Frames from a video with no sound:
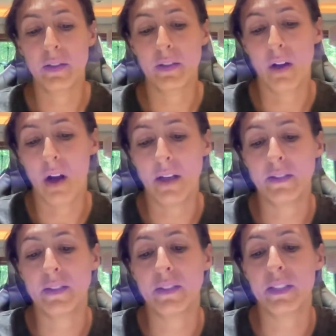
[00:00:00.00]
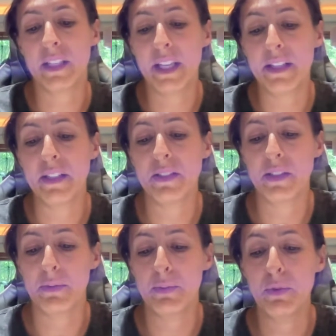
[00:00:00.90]
causes the kidneys to
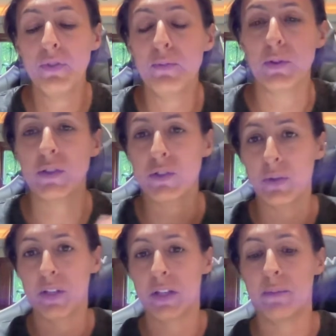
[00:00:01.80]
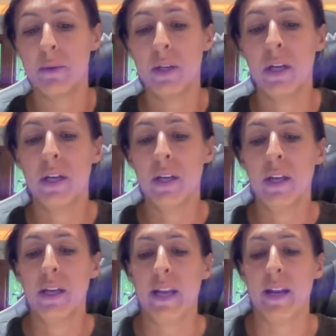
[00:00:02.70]
remove more sodium
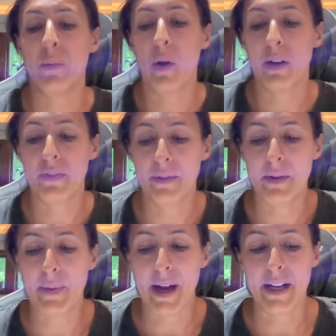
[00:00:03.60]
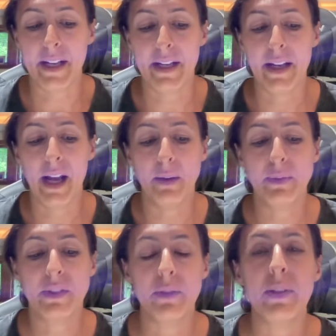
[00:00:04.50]
and water from the body, it
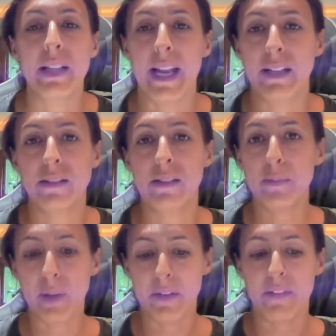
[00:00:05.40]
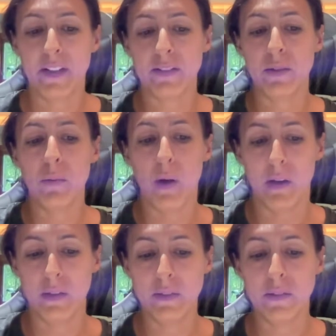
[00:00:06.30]
helps to relax the blood vessel
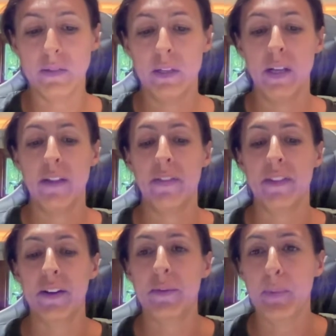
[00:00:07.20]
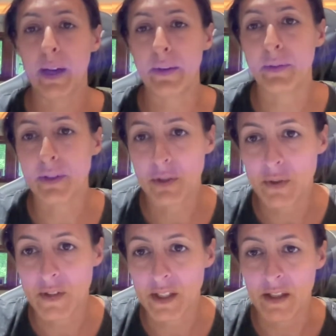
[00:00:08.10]
walls, thereby
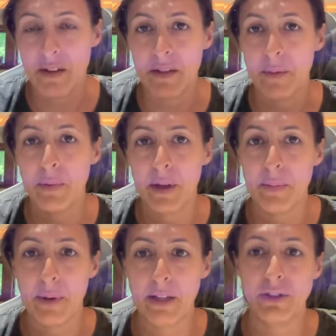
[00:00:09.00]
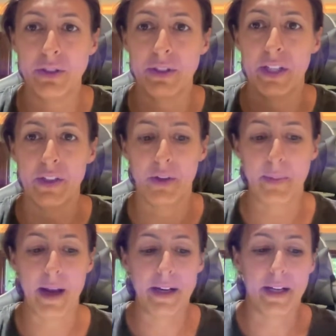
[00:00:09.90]
reducing the blood pressure in your
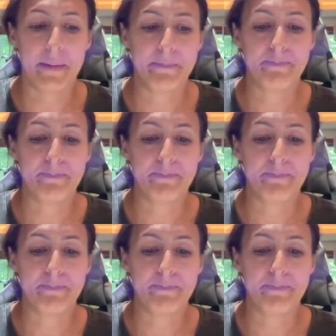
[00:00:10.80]
body.